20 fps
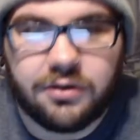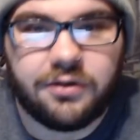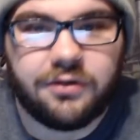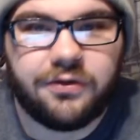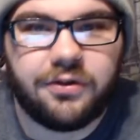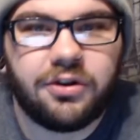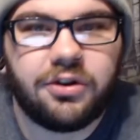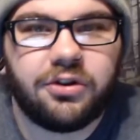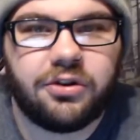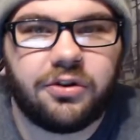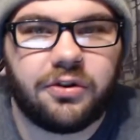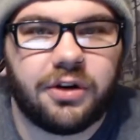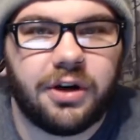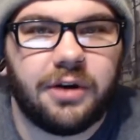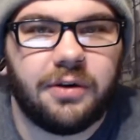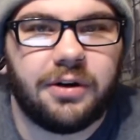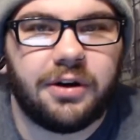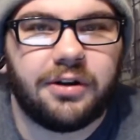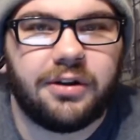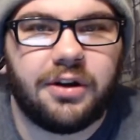The first story
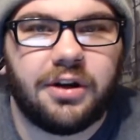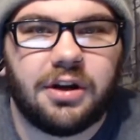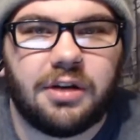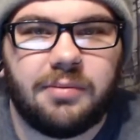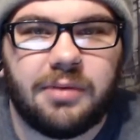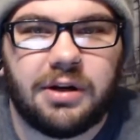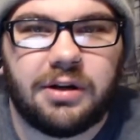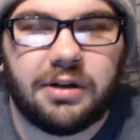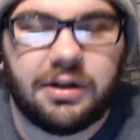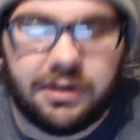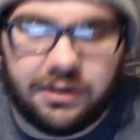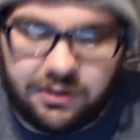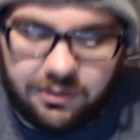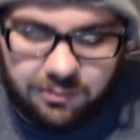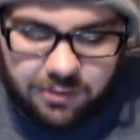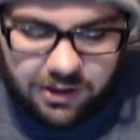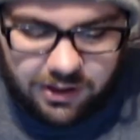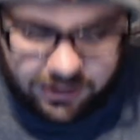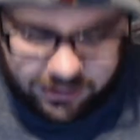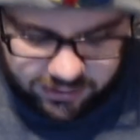I want to talk about is
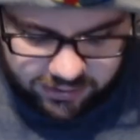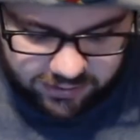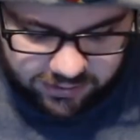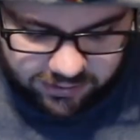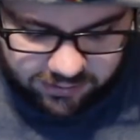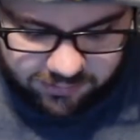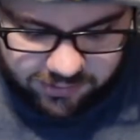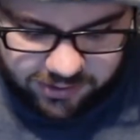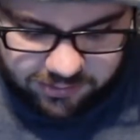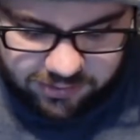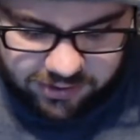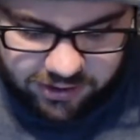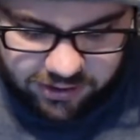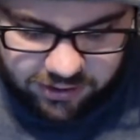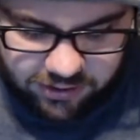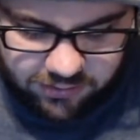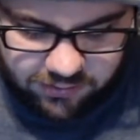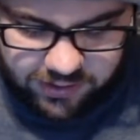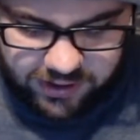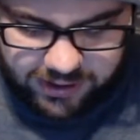apparently there might be a
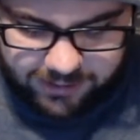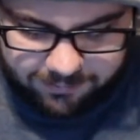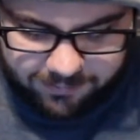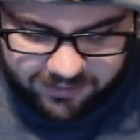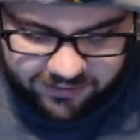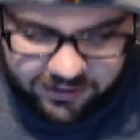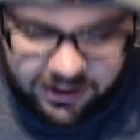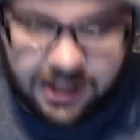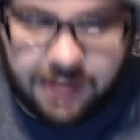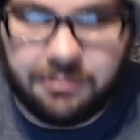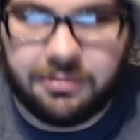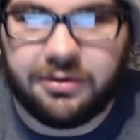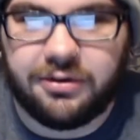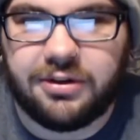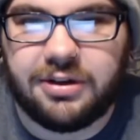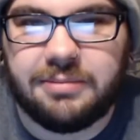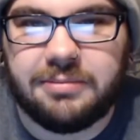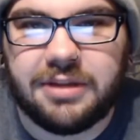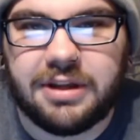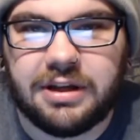new Ape Escape or
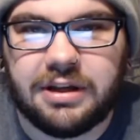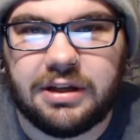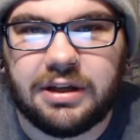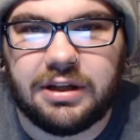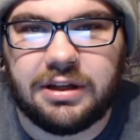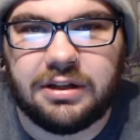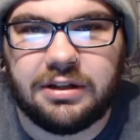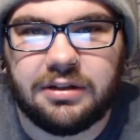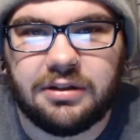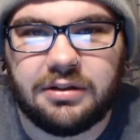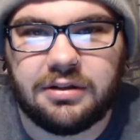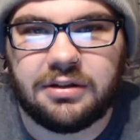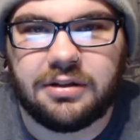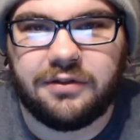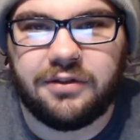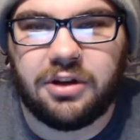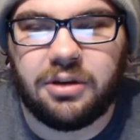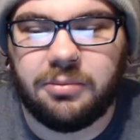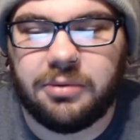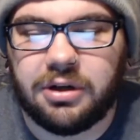something in
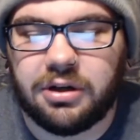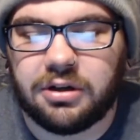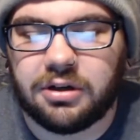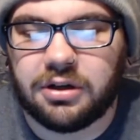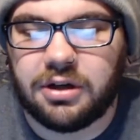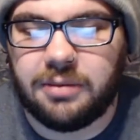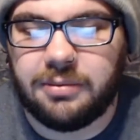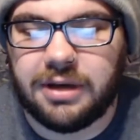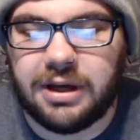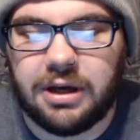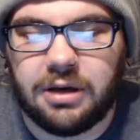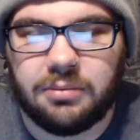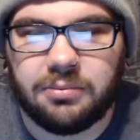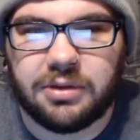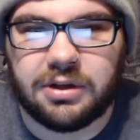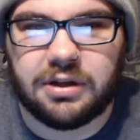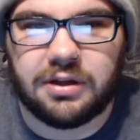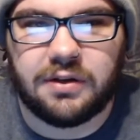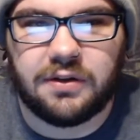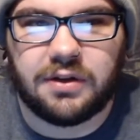development or coming out
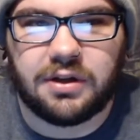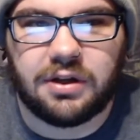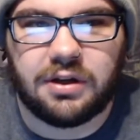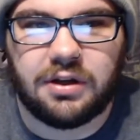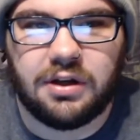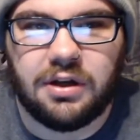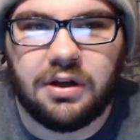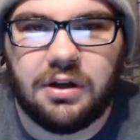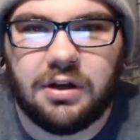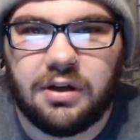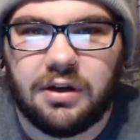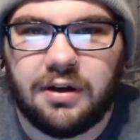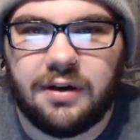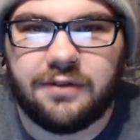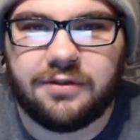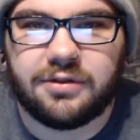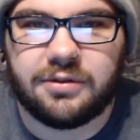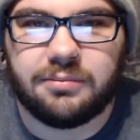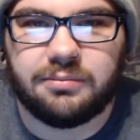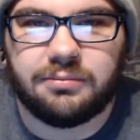because uh,
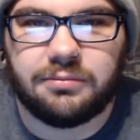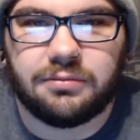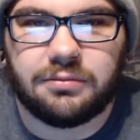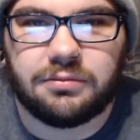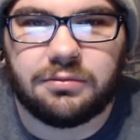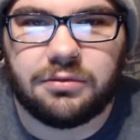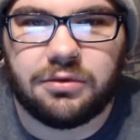of some